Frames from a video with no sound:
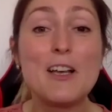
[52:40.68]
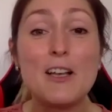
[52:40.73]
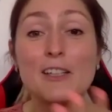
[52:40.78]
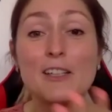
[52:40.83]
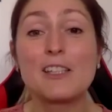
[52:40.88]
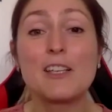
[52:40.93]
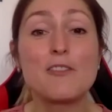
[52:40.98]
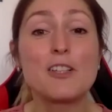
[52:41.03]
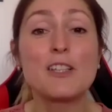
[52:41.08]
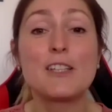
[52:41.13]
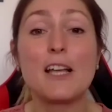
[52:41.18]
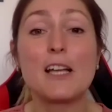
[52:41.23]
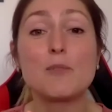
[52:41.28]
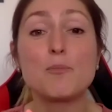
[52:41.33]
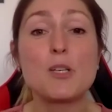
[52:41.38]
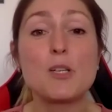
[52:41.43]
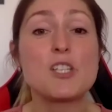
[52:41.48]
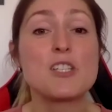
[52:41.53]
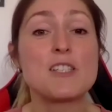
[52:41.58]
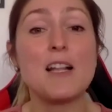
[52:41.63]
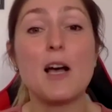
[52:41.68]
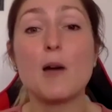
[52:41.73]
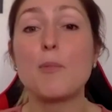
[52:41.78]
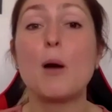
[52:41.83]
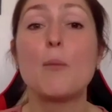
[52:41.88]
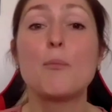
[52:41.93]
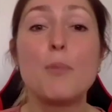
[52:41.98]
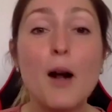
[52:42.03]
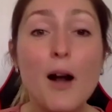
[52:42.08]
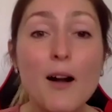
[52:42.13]
given that Pitch Slap
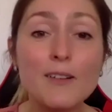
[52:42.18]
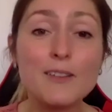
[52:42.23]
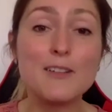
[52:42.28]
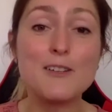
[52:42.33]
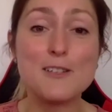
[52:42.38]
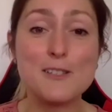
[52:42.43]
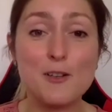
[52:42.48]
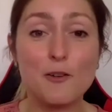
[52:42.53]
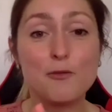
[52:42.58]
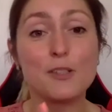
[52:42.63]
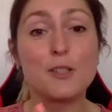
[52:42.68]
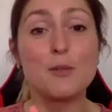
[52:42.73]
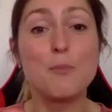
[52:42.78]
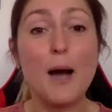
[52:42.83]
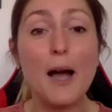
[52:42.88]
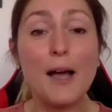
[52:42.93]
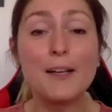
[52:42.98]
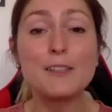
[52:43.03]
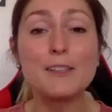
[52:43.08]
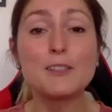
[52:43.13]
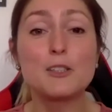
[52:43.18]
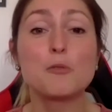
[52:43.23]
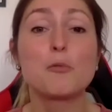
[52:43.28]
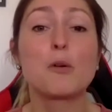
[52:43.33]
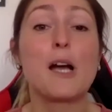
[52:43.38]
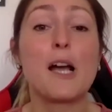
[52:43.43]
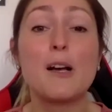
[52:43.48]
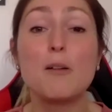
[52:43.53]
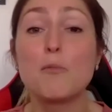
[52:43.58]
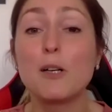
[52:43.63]
are partners of InnMind, you
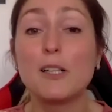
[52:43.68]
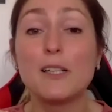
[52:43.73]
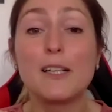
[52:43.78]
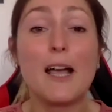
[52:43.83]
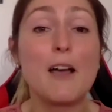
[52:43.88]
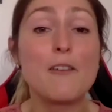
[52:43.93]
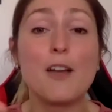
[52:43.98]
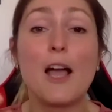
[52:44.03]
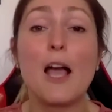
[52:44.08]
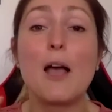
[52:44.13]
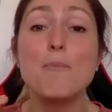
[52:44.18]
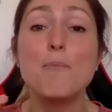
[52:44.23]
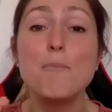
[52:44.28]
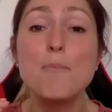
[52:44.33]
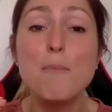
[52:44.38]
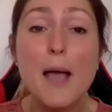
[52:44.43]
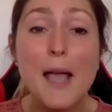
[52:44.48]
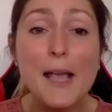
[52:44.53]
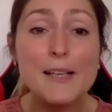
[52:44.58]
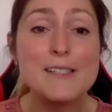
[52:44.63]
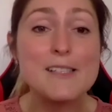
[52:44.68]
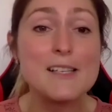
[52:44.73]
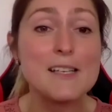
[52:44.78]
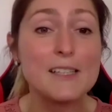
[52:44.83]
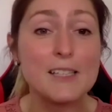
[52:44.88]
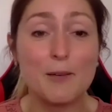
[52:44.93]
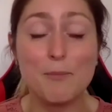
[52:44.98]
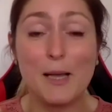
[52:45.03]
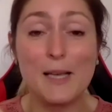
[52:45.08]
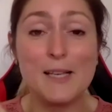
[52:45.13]
will have
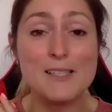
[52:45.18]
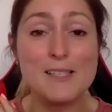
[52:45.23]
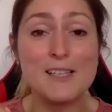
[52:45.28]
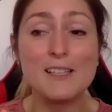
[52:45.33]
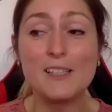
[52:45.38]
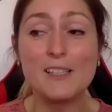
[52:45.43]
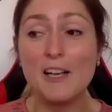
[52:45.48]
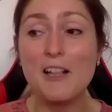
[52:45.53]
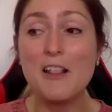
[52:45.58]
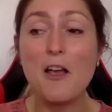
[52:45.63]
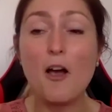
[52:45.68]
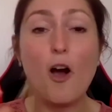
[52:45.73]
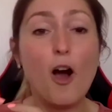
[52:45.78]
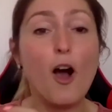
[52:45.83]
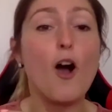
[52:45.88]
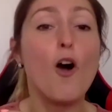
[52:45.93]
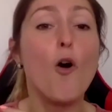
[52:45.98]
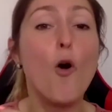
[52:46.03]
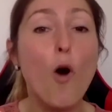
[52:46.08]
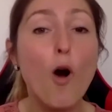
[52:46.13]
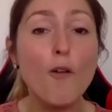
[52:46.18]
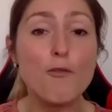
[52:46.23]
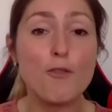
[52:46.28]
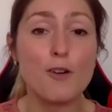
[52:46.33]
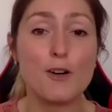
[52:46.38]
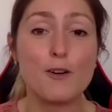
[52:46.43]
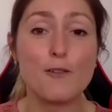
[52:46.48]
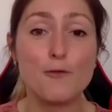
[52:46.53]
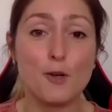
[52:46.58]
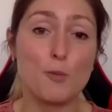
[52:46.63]
amazing
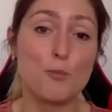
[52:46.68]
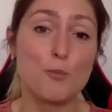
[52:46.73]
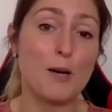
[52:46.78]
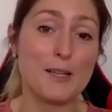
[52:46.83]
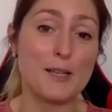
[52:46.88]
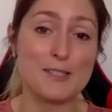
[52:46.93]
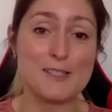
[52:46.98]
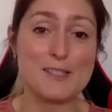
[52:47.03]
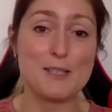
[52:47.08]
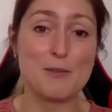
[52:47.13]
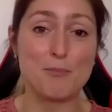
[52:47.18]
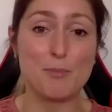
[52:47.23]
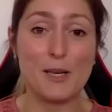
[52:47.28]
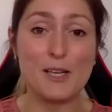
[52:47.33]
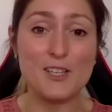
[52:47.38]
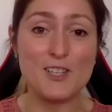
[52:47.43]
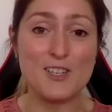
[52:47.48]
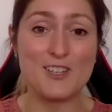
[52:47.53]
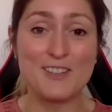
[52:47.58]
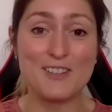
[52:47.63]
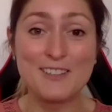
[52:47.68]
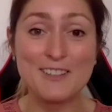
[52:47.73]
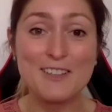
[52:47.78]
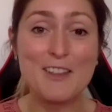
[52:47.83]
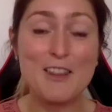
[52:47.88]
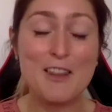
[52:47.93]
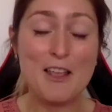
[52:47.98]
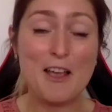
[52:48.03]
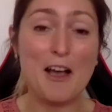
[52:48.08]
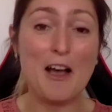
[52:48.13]
offer for participation,
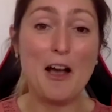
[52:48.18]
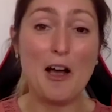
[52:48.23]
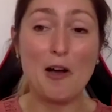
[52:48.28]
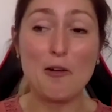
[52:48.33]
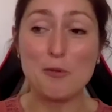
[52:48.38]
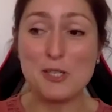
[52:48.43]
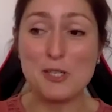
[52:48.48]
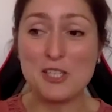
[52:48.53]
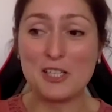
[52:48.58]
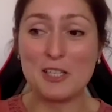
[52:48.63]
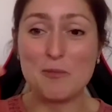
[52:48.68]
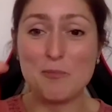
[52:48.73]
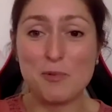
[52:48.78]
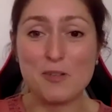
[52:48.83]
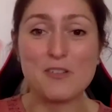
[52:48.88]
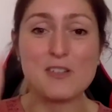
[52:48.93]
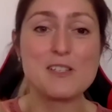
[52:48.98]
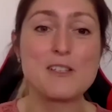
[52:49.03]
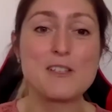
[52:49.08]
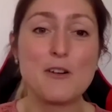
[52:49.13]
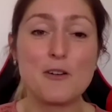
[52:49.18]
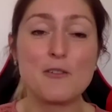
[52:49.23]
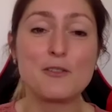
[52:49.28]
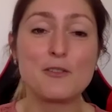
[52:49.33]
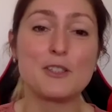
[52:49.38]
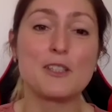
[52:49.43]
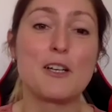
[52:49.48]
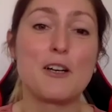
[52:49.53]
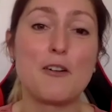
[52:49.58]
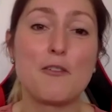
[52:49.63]
which can be reserved
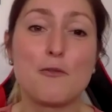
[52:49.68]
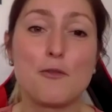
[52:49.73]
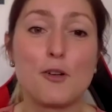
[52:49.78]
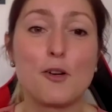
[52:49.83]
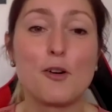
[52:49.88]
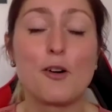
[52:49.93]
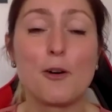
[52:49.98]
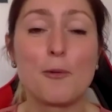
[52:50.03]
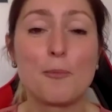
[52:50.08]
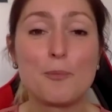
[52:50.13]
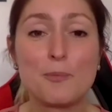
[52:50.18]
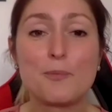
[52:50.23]
for